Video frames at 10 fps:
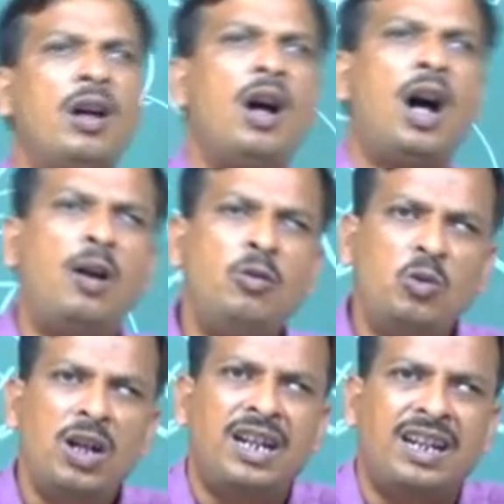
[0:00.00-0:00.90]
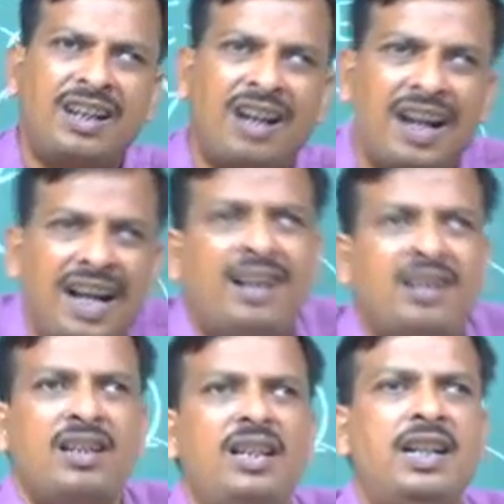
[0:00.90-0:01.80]
How do I
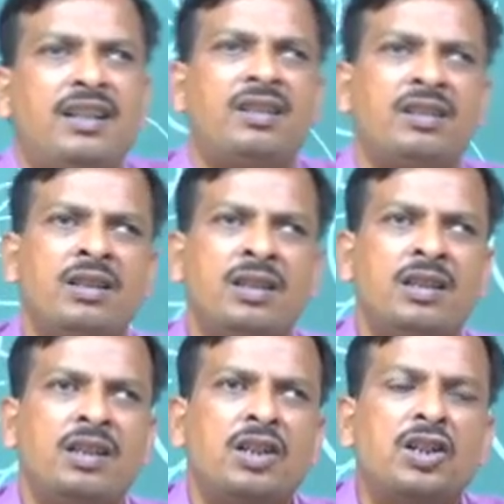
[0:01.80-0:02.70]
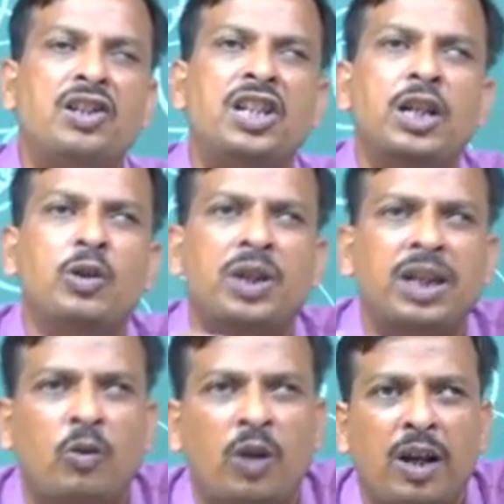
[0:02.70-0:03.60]
correct it
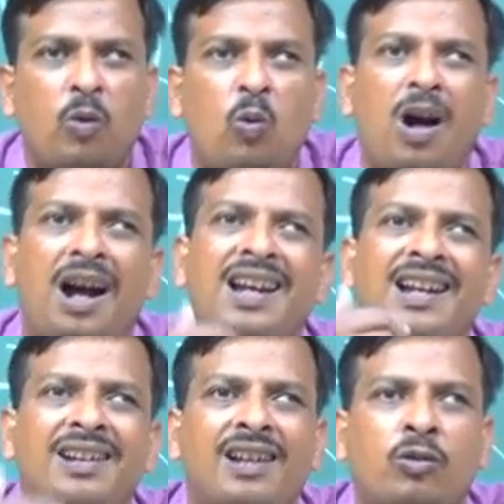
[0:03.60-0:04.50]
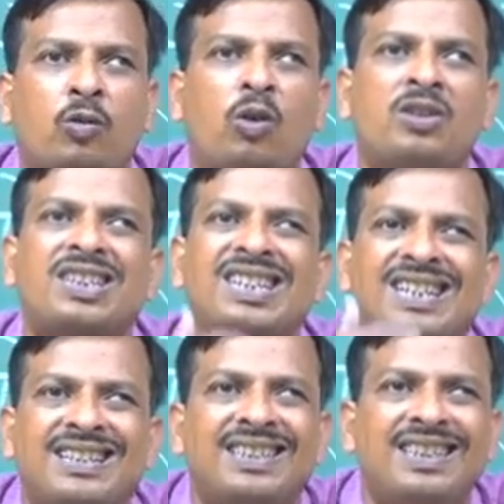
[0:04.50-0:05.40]
during while the course
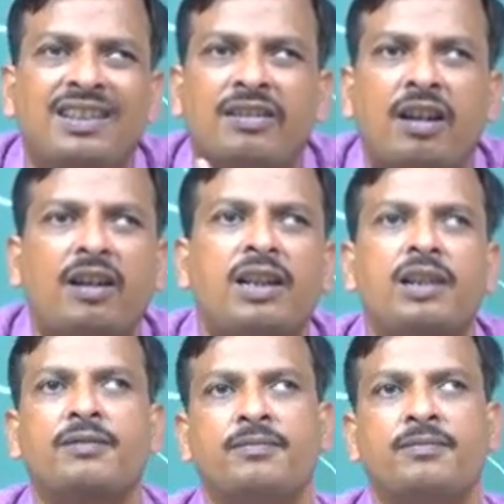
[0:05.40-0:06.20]
is in running?